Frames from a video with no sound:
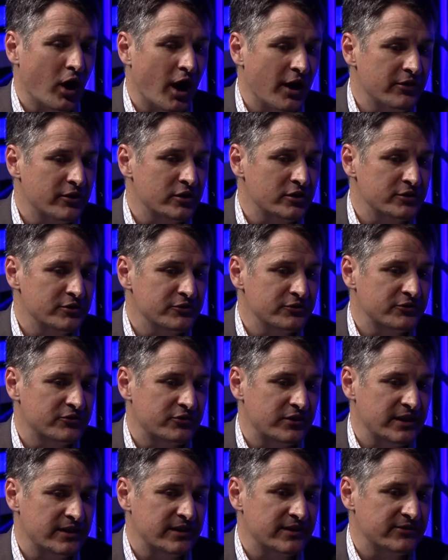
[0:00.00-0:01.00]
Others
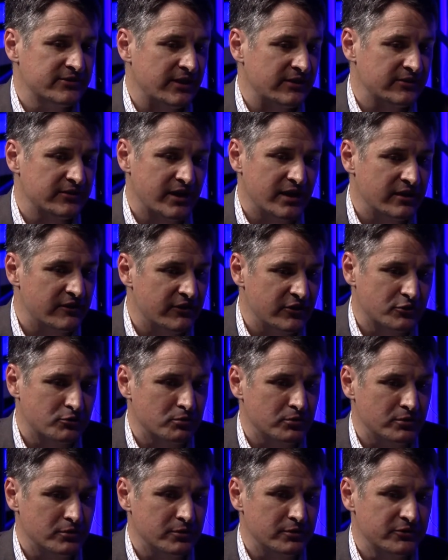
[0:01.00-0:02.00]
see this as an
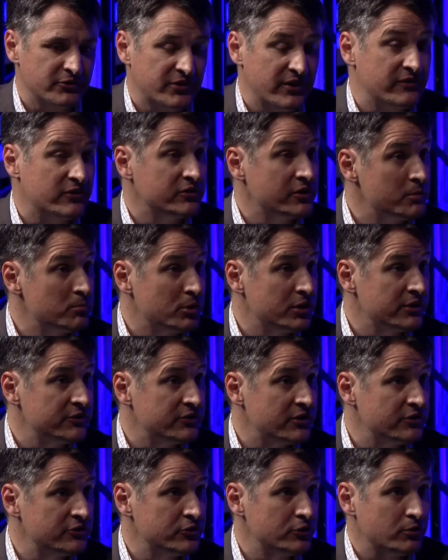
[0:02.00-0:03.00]
individual civil
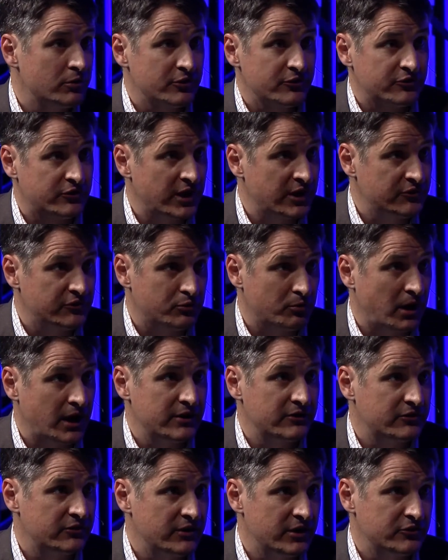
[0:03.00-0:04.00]
liberties issue or a states'
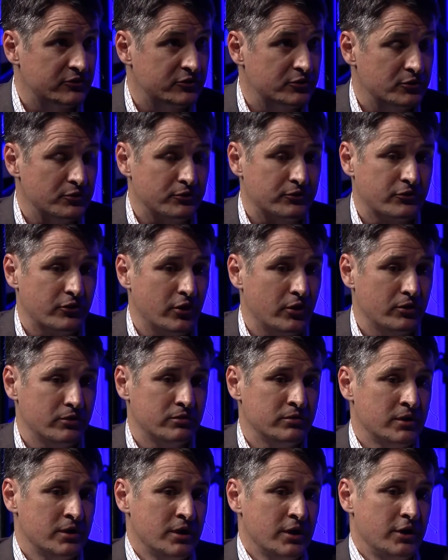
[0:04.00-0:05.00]
rights issue.
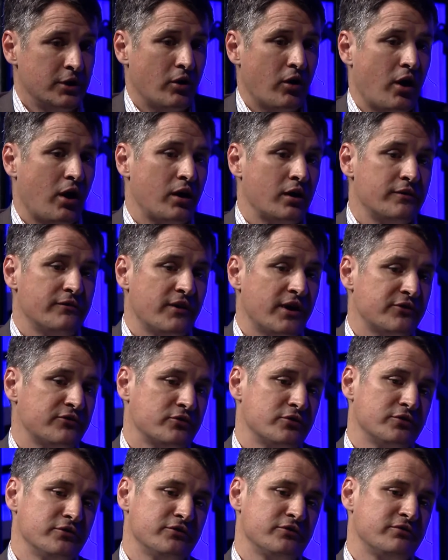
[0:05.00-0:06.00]
So, our
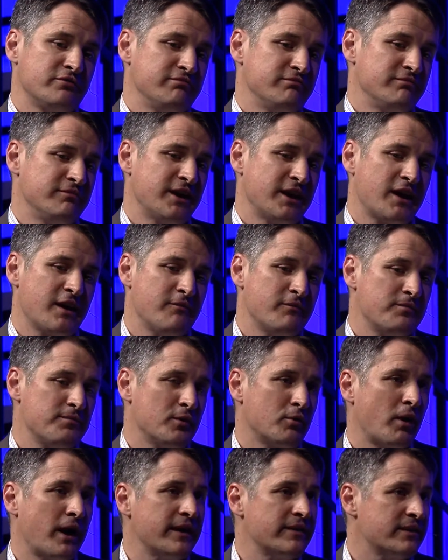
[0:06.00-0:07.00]
investors, they come from
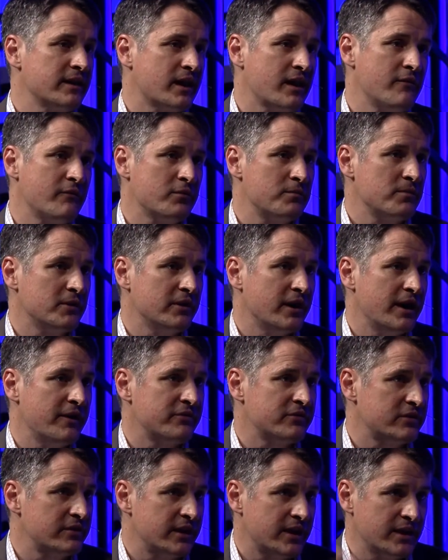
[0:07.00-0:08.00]
the right, they come from the
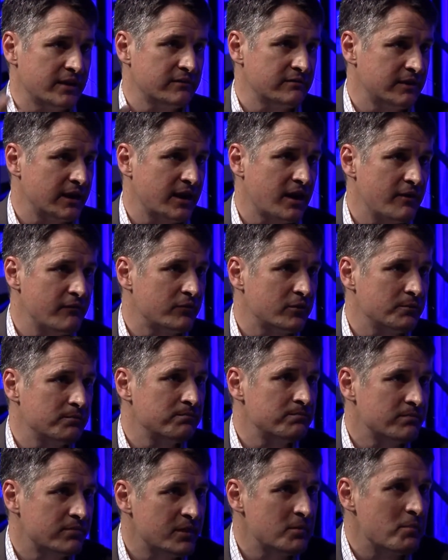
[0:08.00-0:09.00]
left, and they come
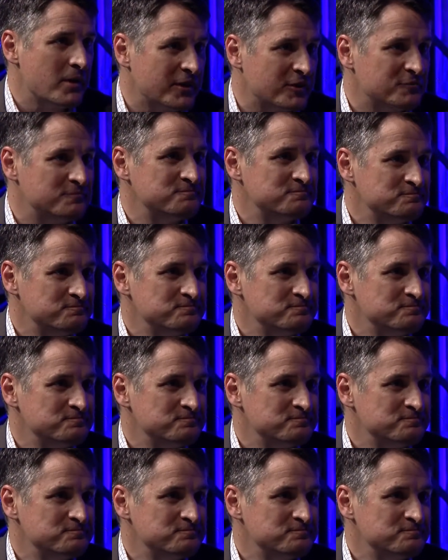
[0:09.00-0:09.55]
from the middle.